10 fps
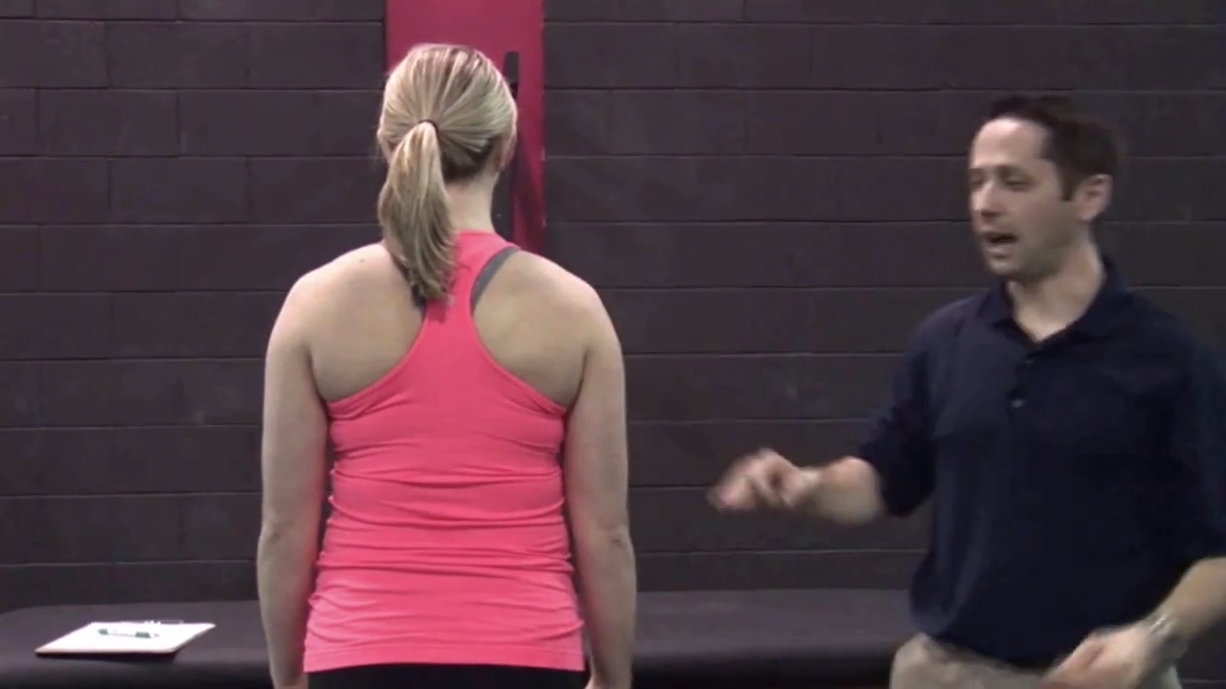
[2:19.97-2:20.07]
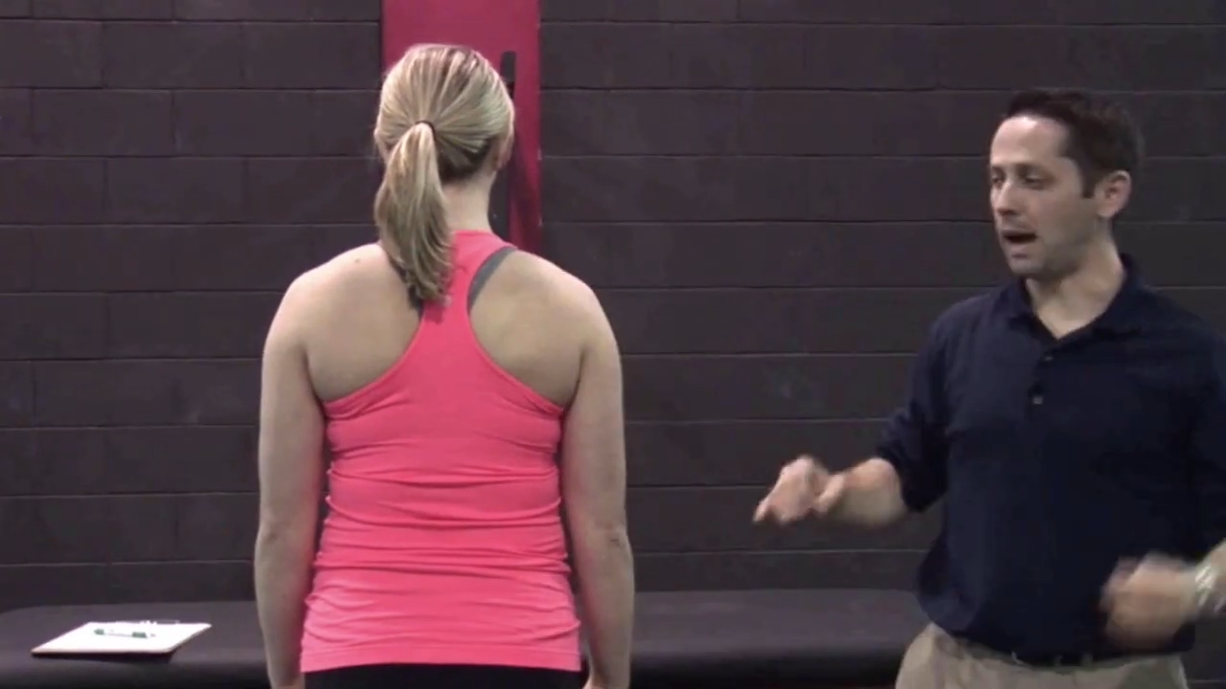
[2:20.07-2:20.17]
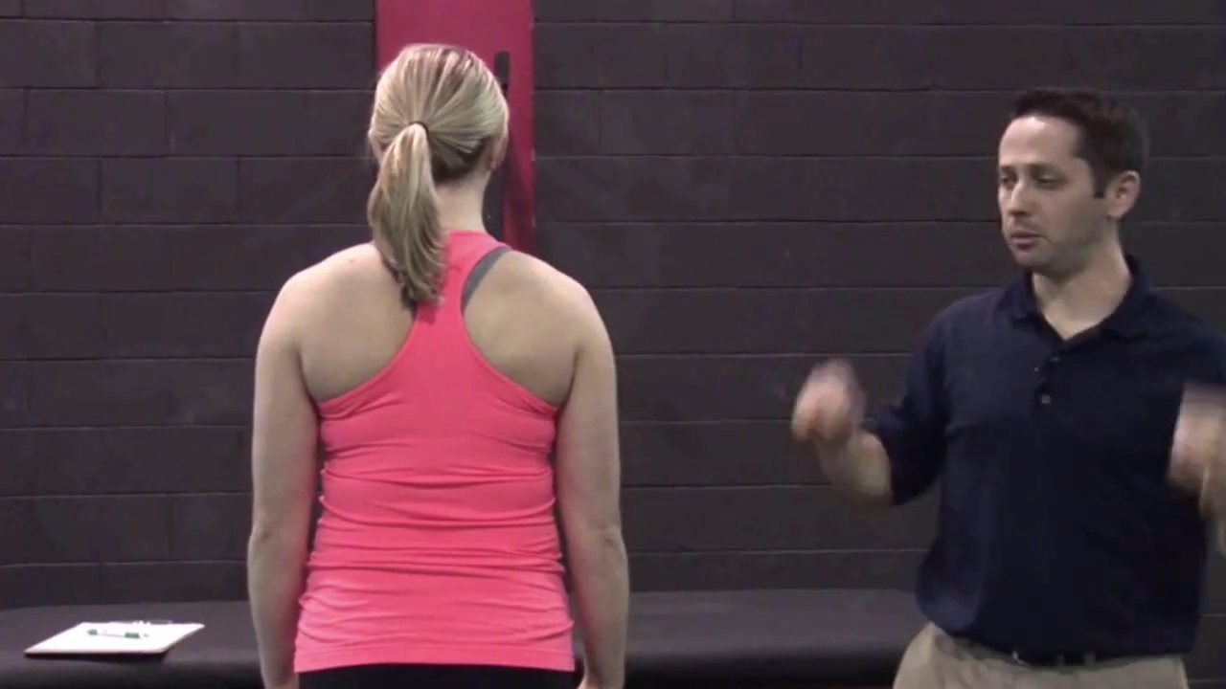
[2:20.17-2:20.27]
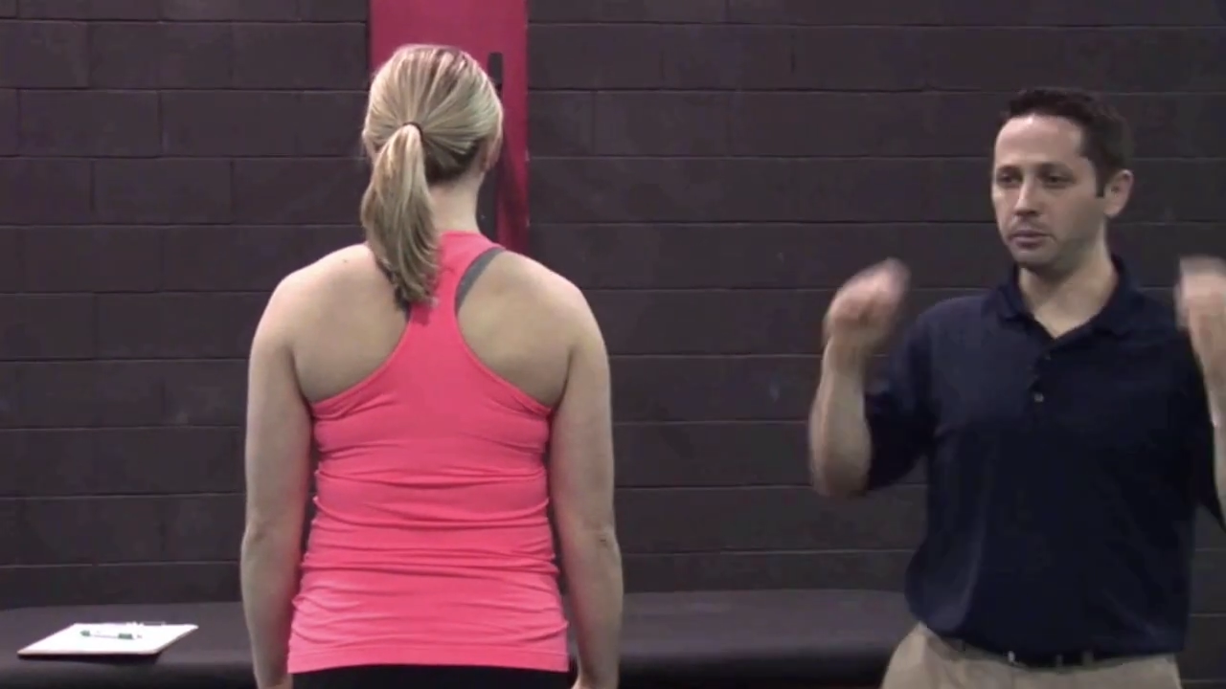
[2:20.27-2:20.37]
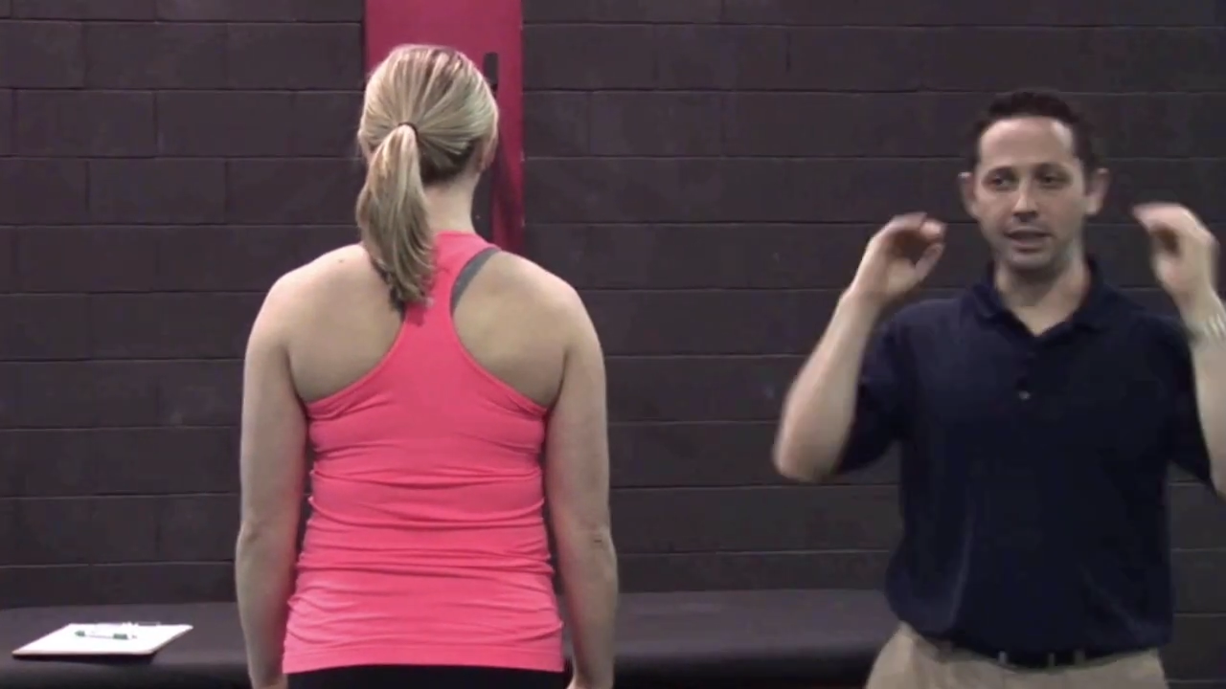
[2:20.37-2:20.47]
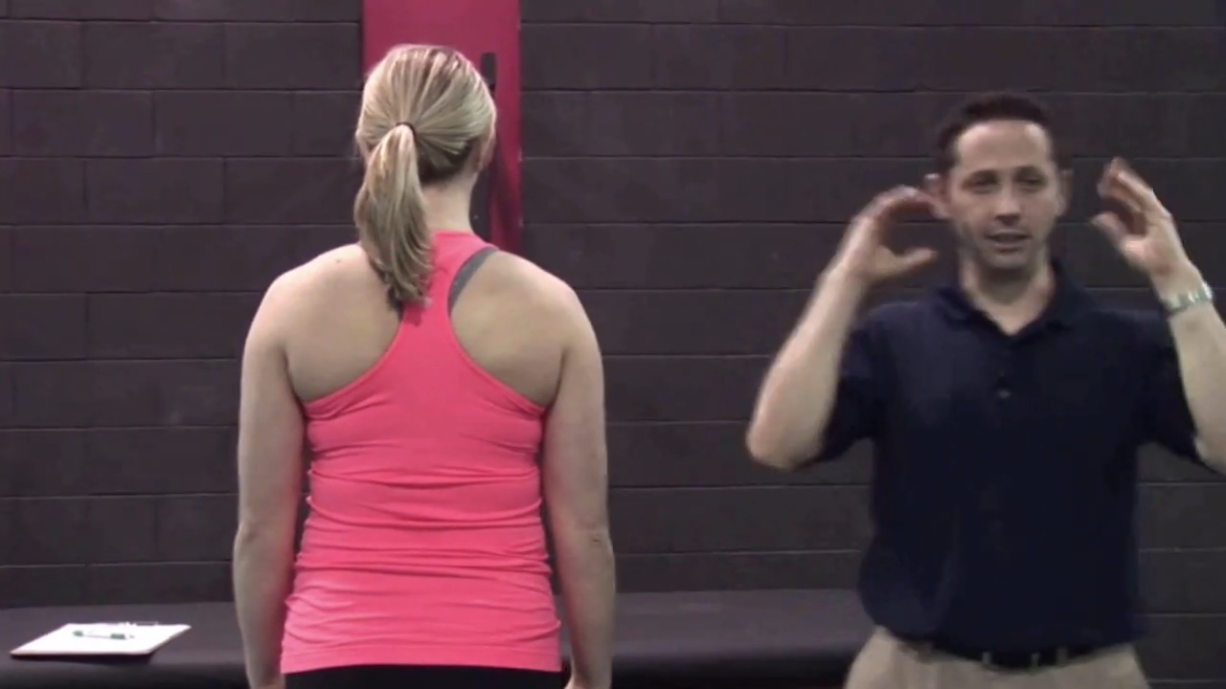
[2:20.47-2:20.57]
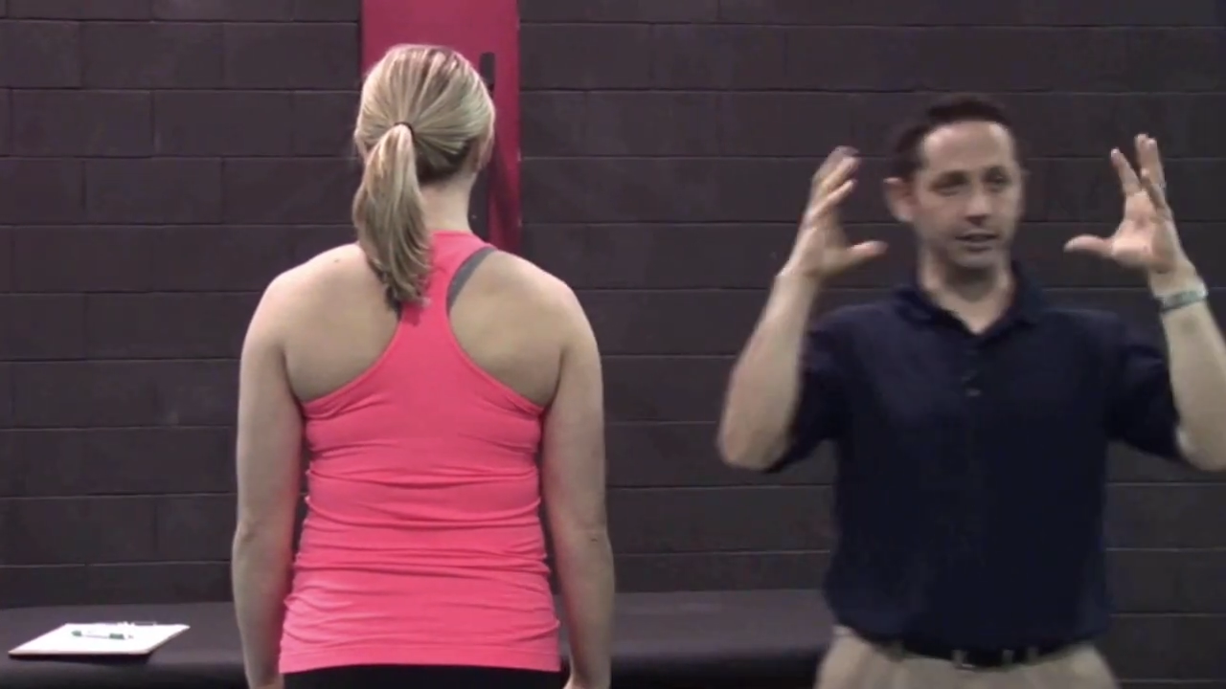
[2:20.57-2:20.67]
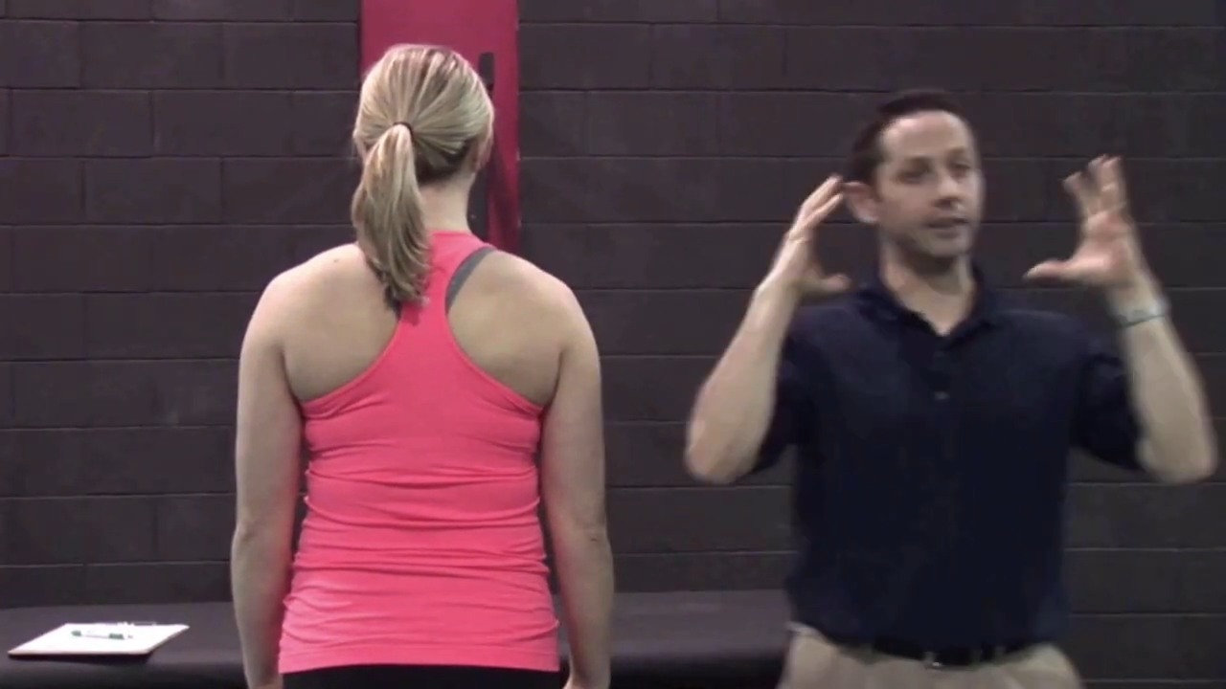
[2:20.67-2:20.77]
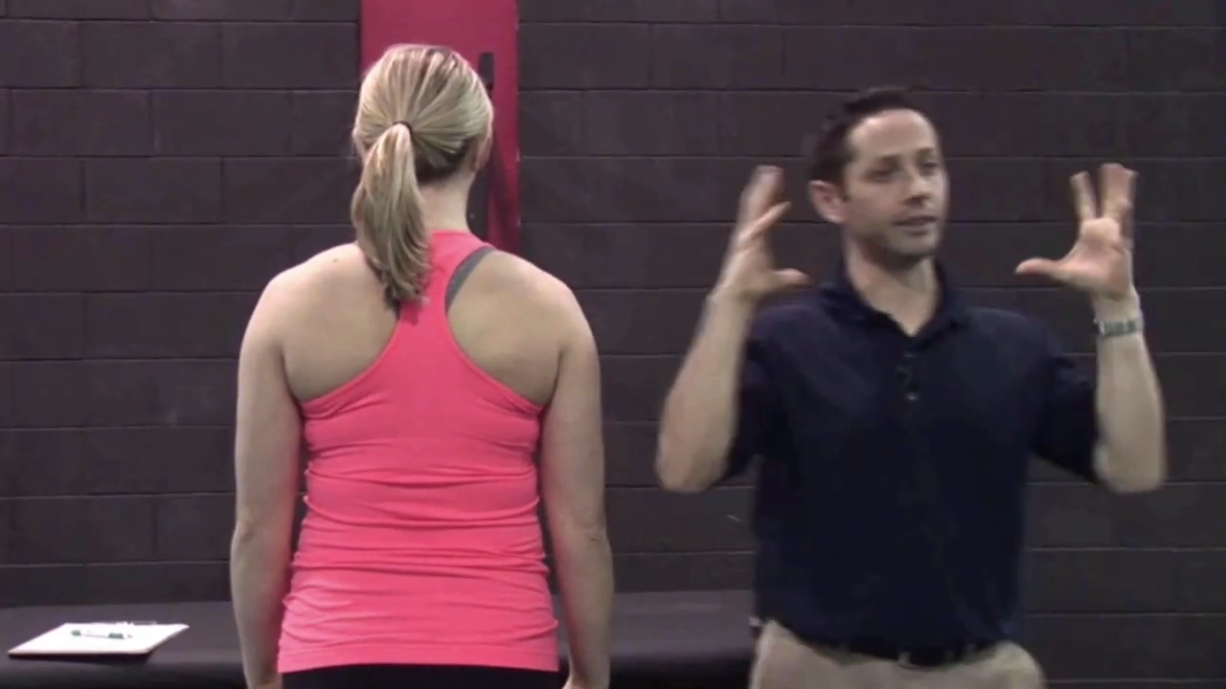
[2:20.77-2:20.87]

I'm immediately